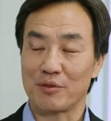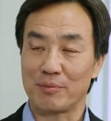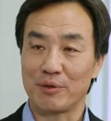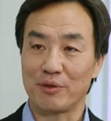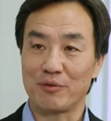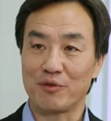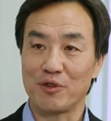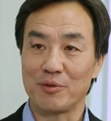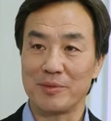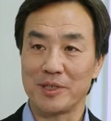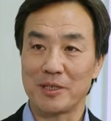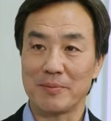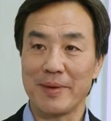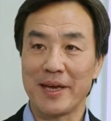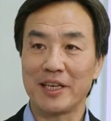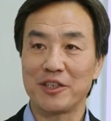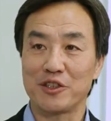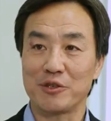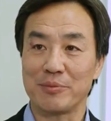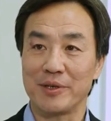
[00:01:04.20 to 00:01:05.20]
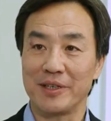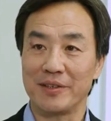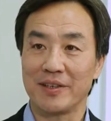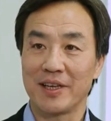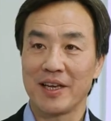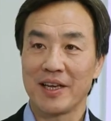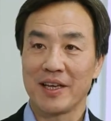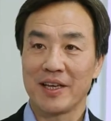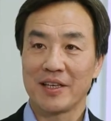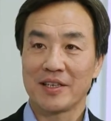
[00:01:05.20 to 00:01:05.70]
performance management.
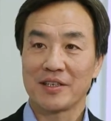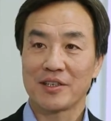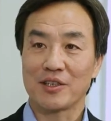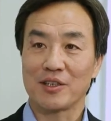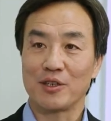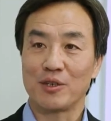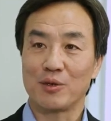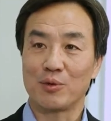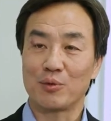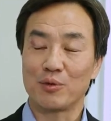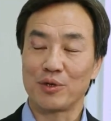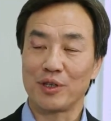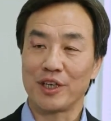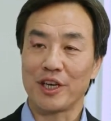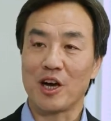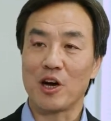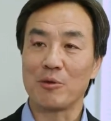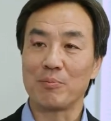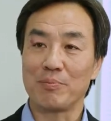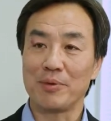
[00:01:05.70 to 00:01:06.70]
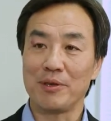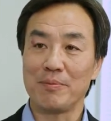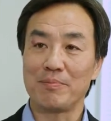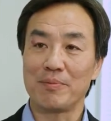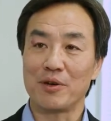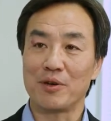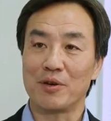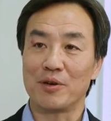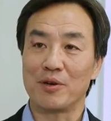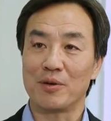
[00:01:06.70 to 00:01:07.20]
So we help
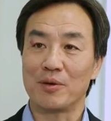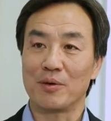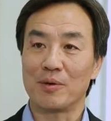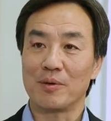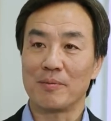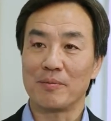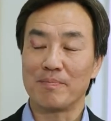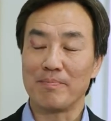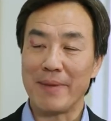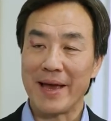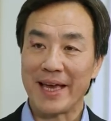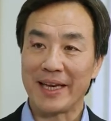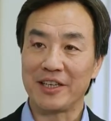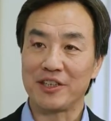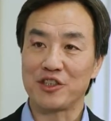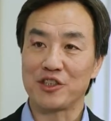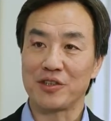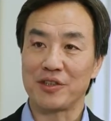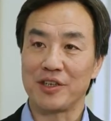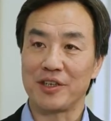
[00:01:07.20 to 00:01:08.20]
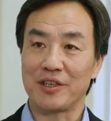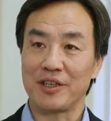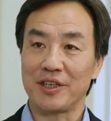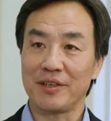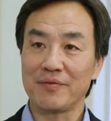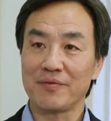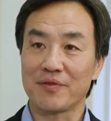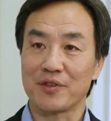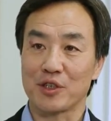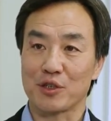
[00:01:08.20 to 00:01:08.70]
people manage their
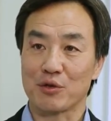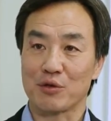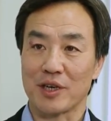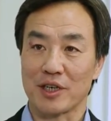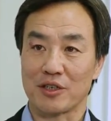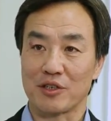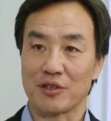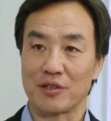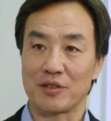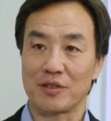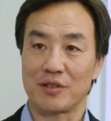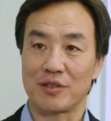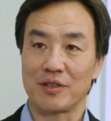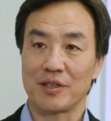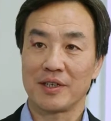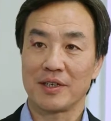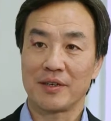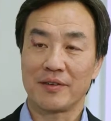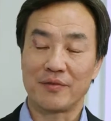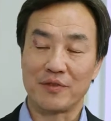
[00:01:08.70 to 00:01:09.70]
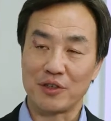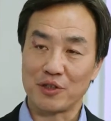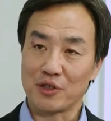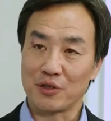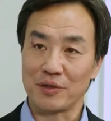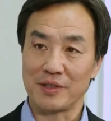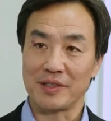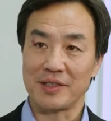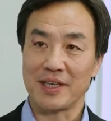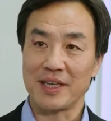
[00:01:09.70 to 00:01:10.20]
infrastructure
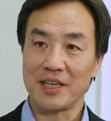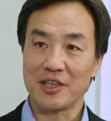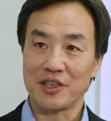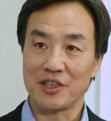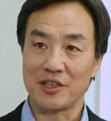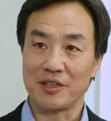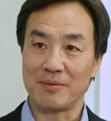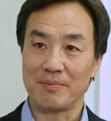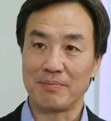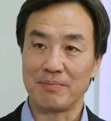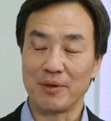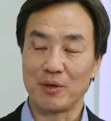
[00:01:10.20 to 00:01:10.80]
virtualization,